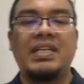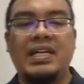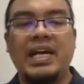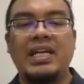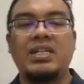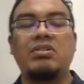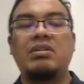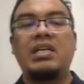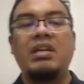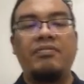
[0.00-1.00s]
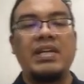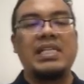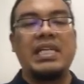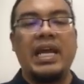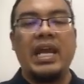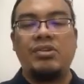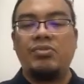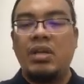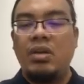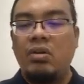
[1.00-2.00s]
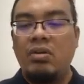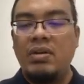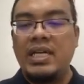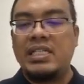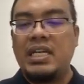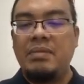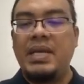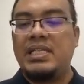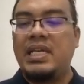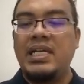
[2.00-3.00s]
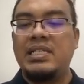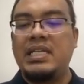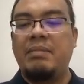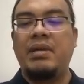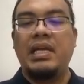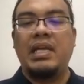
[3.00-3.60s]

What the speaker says: Right? So the difference in the age will always remain the same.